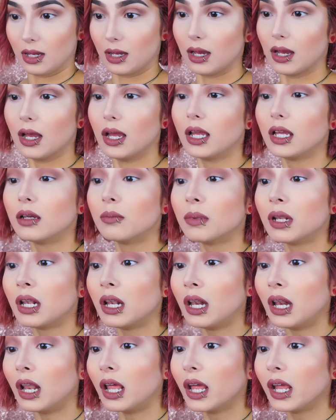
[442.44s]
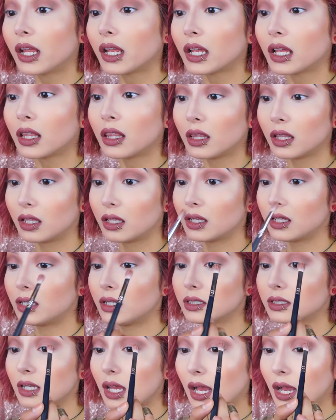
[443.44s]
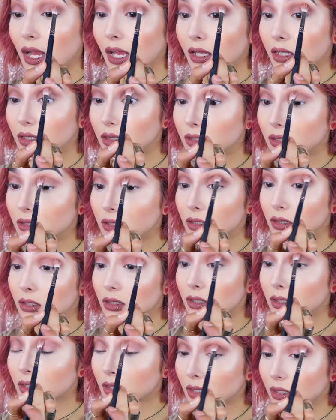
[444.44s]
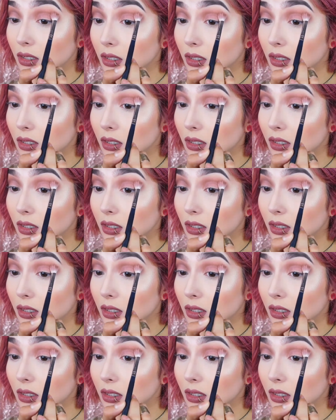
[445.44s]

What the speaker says: I'm liking this eye look.